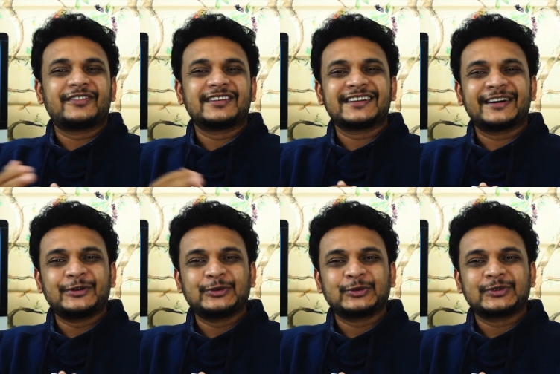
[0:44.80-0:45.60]
further
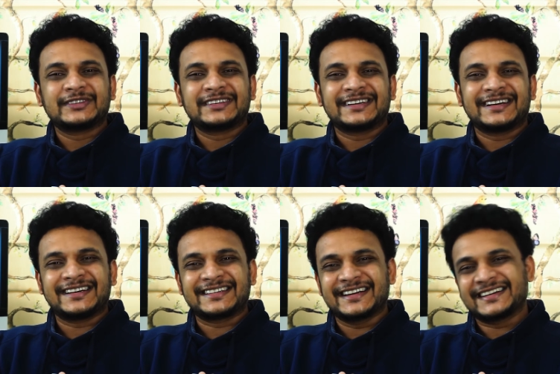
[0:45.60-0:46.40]
ado,
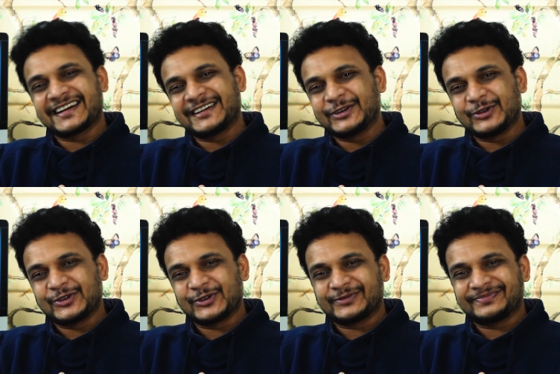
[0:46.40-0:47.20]
let's get right into the
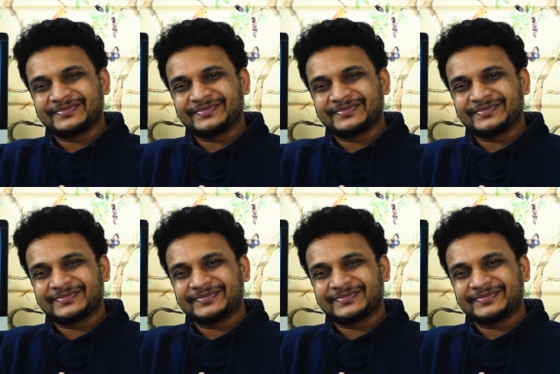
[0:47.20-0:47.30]
show.